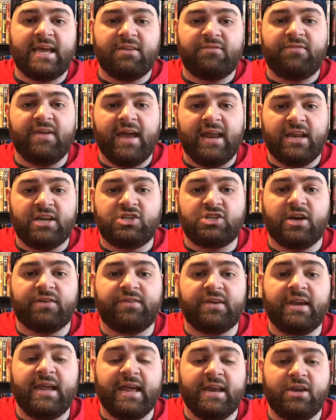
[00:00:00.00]
advantage of
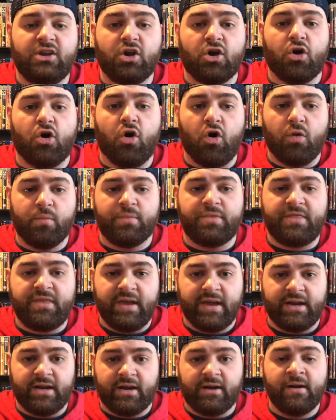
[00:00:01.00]
it in your home
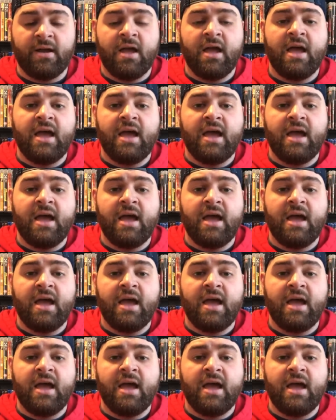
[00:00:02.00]
theater.